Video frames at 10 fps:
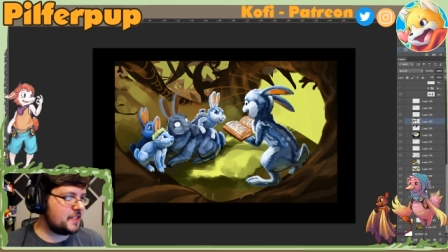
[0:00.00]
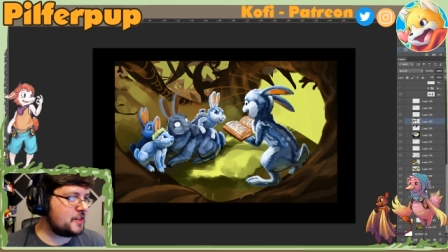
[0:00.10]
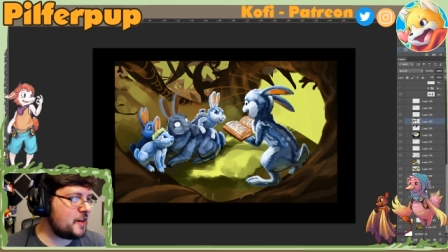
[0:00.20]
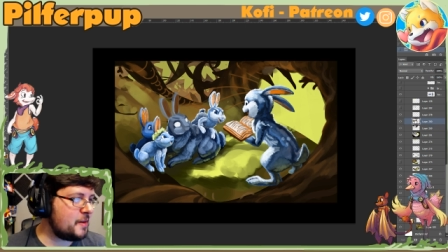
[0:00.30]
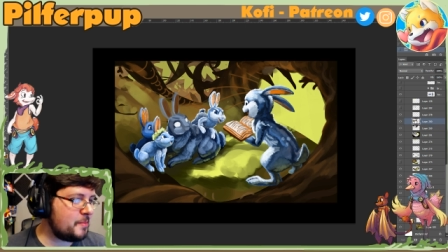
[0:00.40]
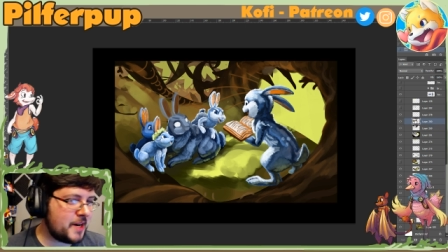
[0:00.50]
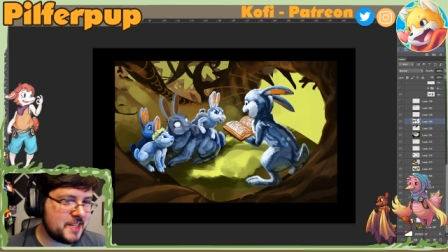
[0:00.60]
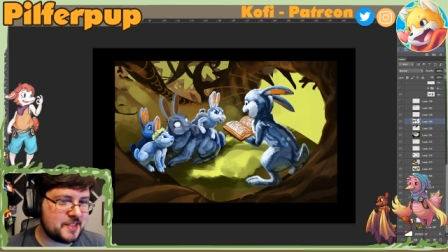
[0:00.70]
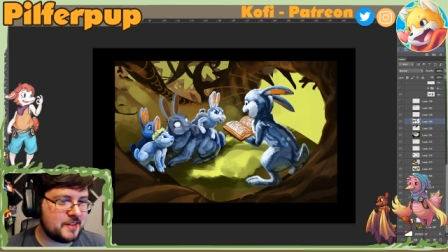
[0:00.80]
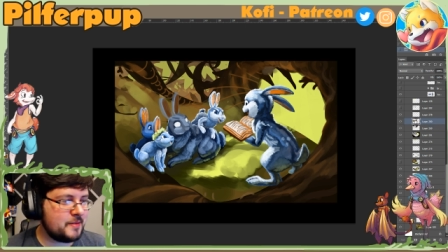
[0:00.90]
They're not
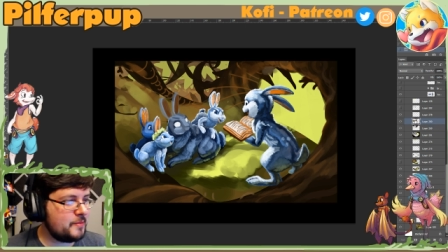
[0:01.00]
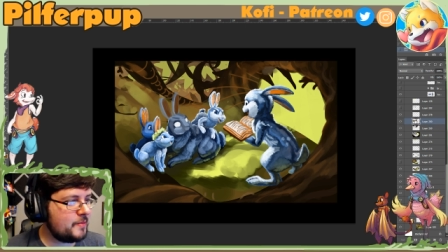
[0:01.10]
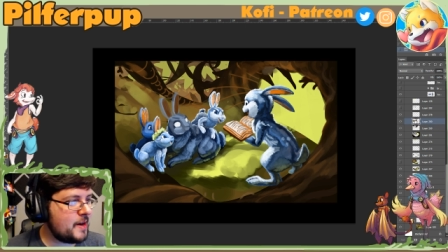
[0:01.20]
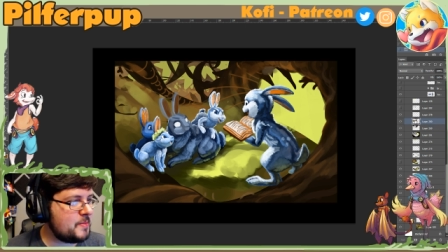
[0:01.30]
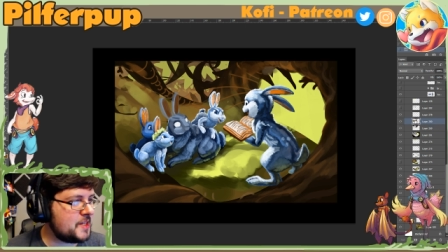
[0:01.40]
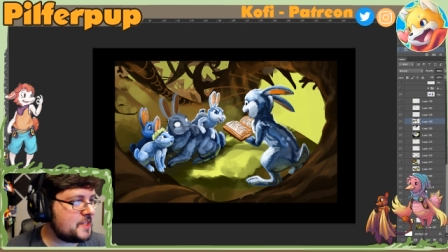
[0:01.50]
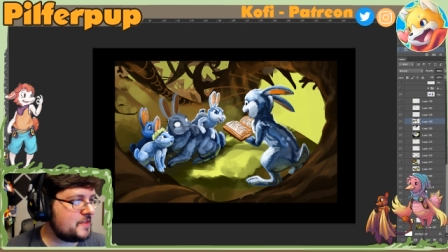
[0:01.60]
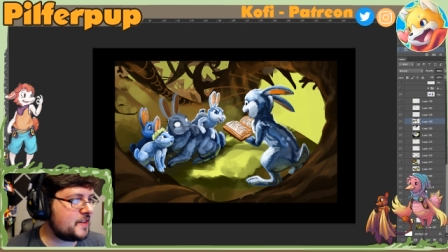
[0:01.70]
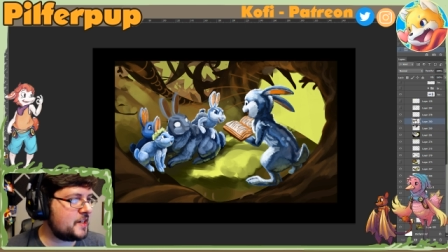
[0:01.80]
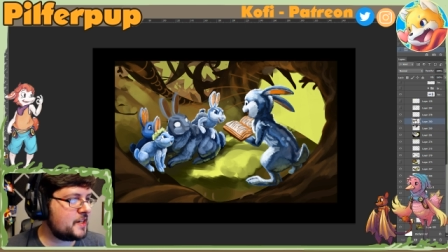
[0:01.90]
mice, they're rabbits,
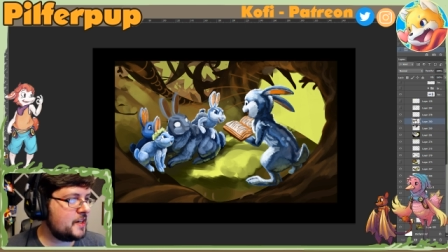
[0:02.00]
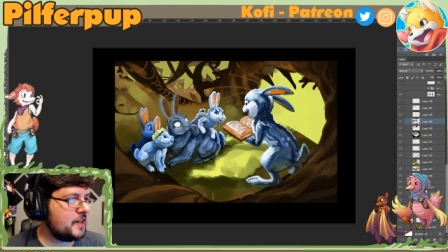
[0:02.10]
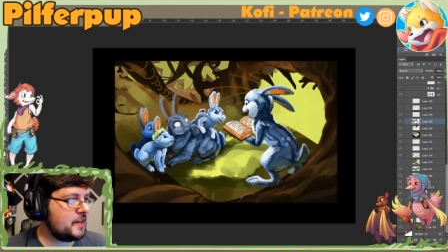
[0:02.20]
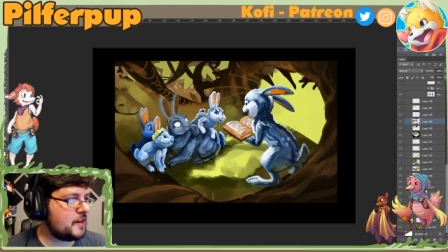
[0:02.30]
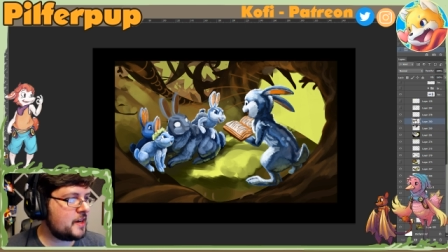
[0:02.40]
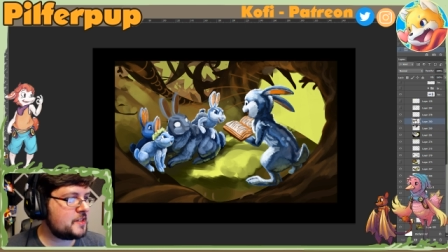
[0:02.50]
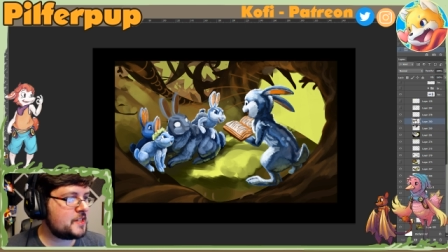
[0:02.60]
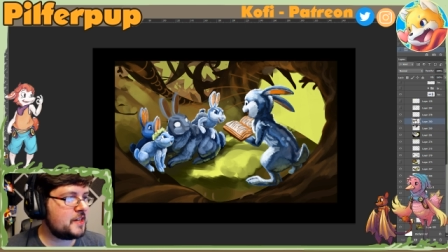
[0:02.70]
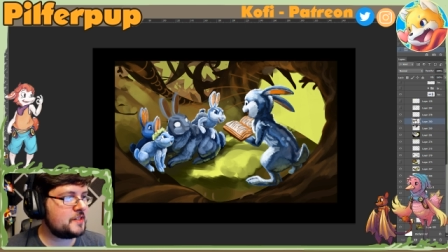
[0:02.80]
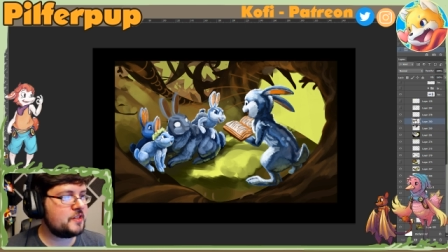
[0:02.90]
friend. Your art
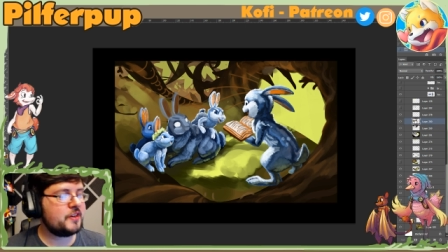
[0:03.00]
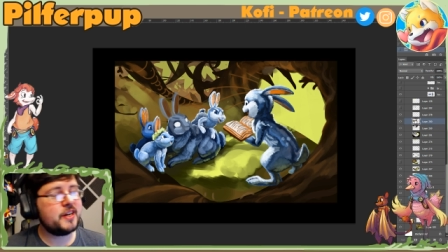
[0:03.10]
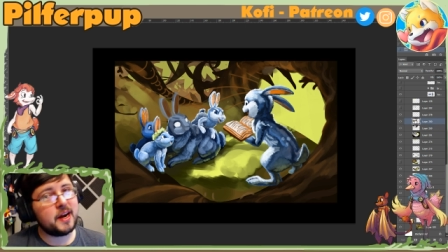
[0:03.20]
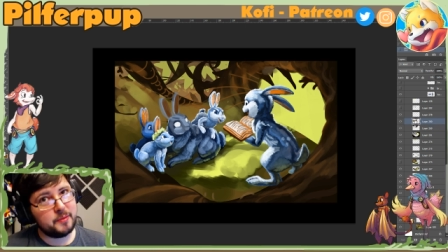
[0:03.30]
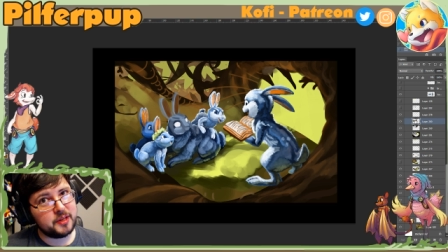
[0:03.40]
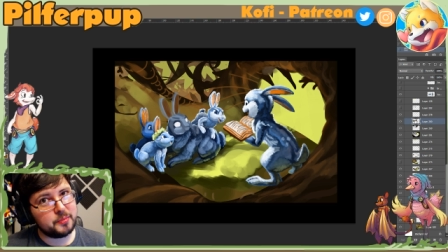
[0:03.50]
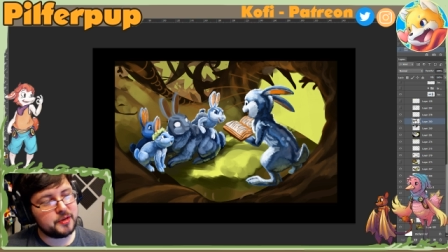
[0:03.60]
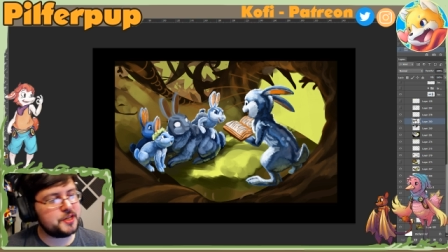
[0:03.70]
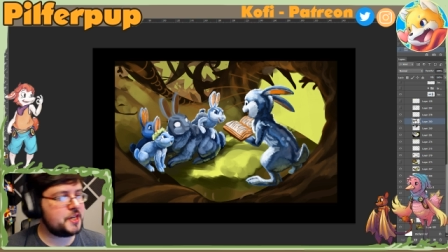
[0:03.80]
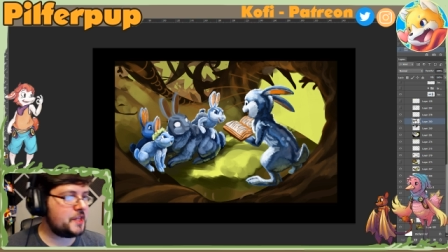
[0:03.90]
style is so good. I really
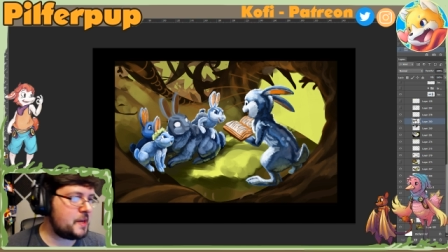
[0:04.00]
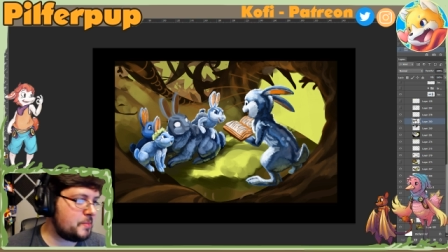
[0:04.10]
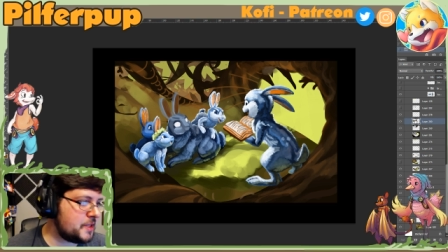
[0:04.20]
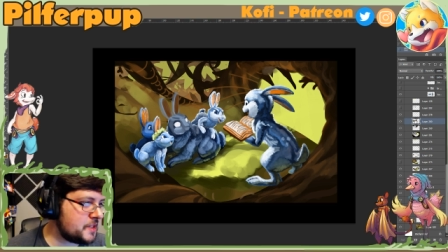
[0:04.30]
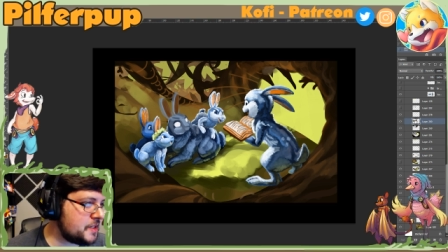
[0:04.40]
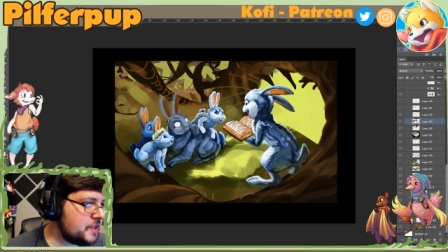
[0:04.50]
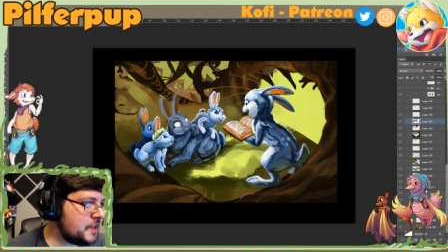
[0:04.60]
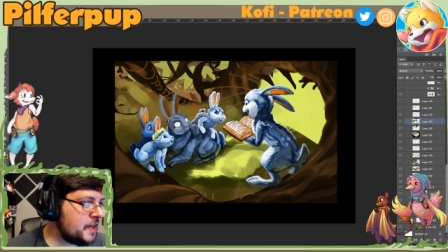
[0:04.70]
appreciate that, pizza.